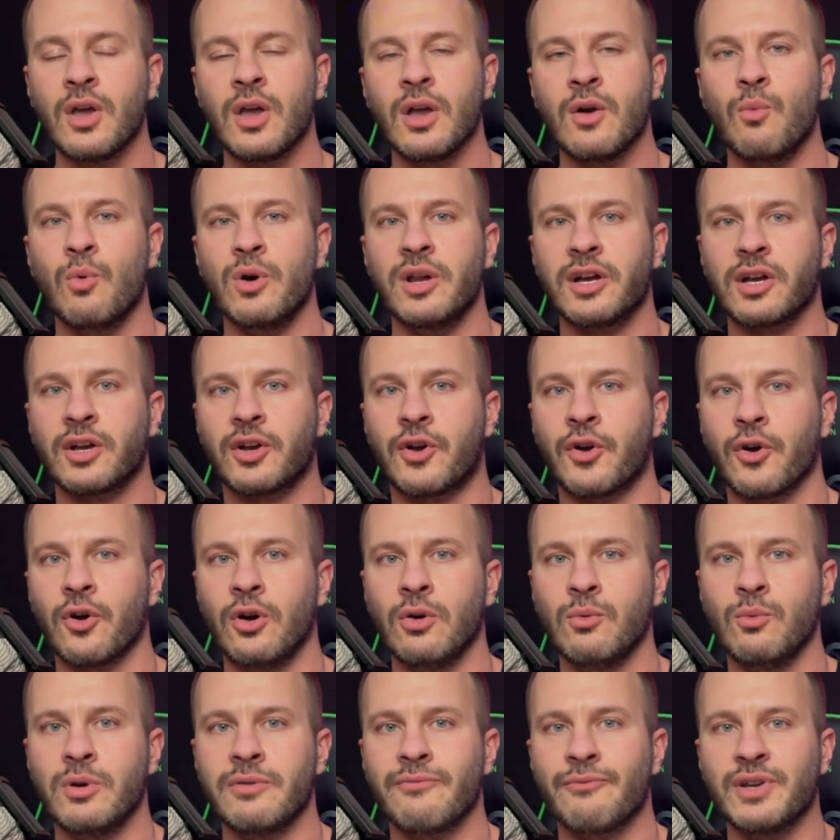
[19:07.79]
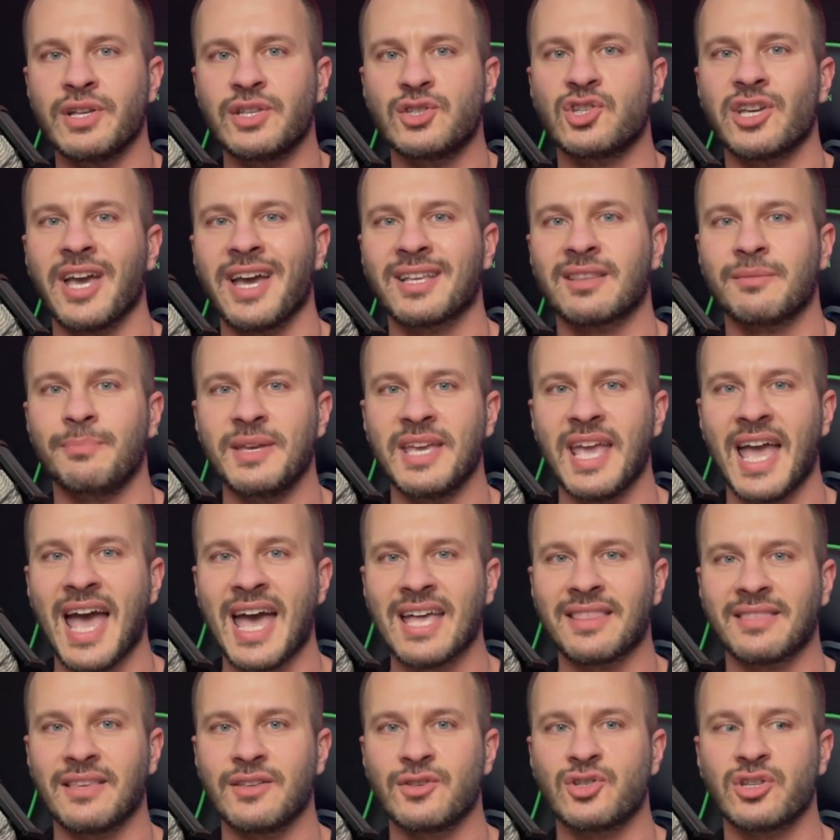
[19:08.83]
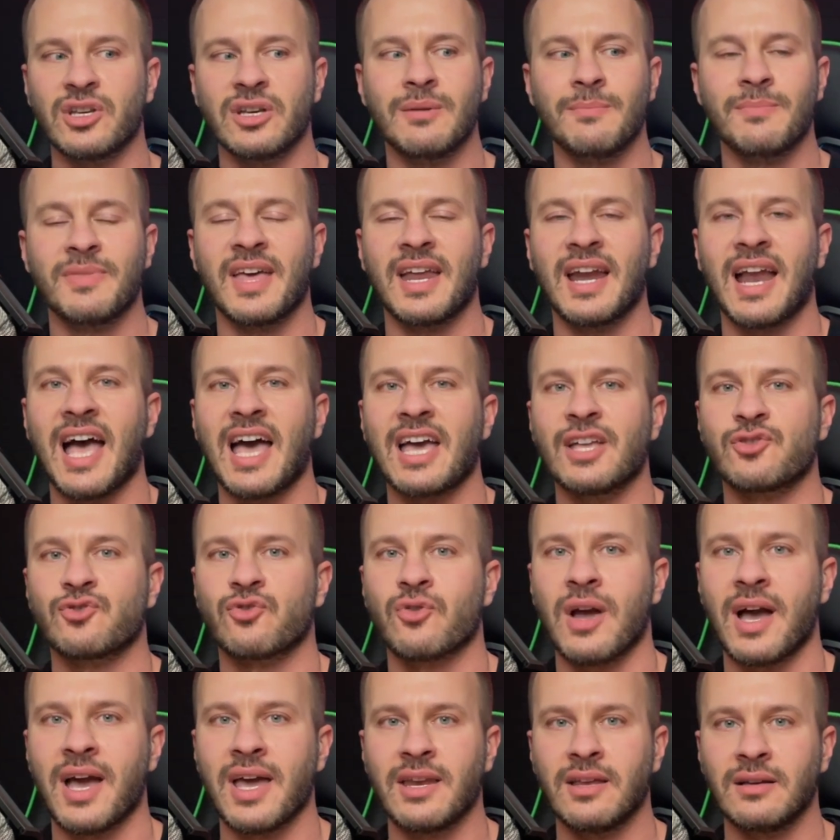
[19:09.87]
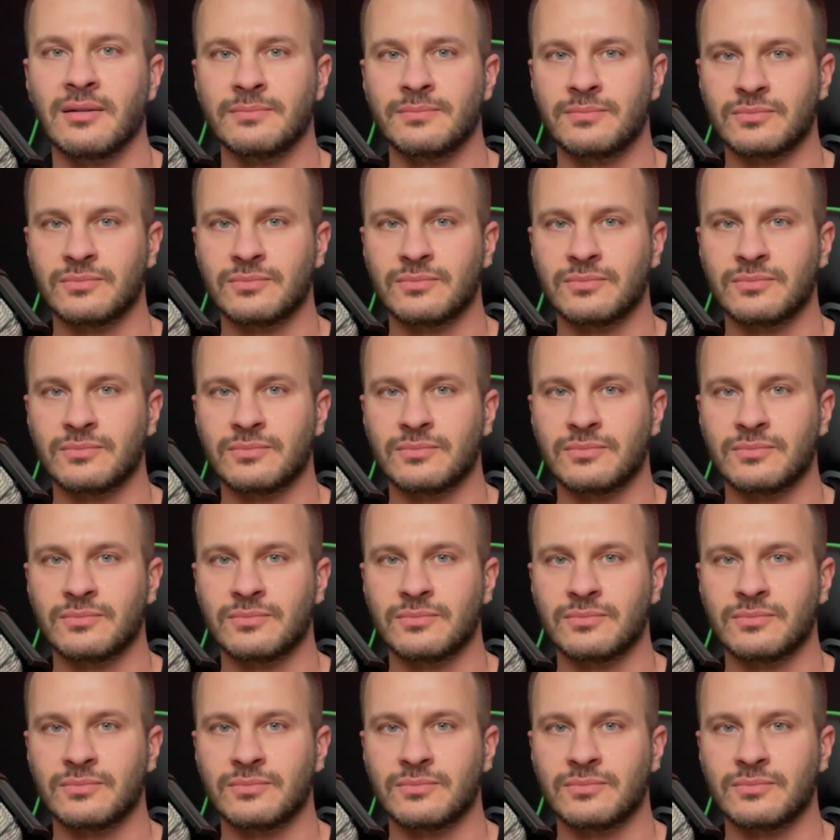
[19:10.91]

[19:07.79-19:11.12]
When a girl would reject me at the gym that I tried